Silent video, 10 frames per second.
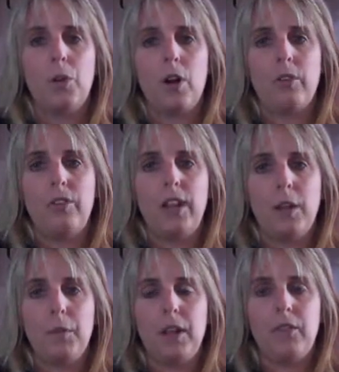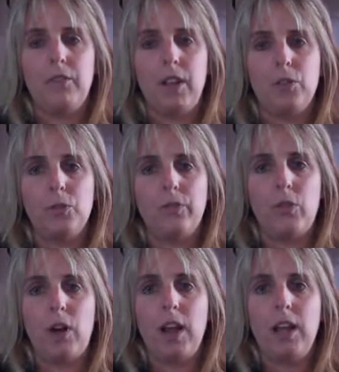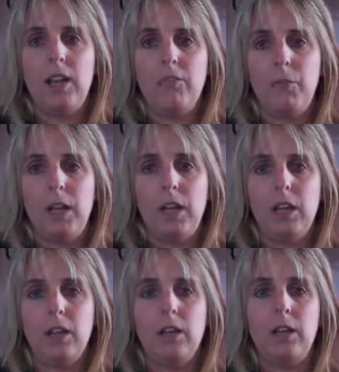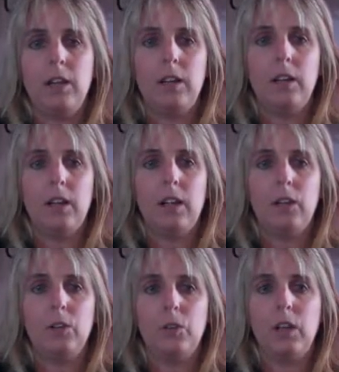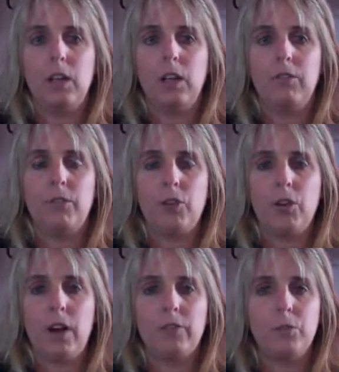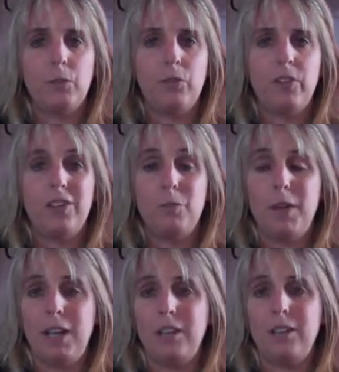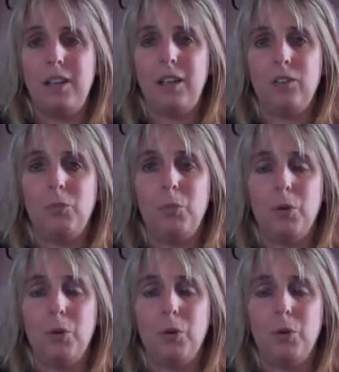Pornography can be conveyed through a variety of media, uh, including photographs, movies, paintings,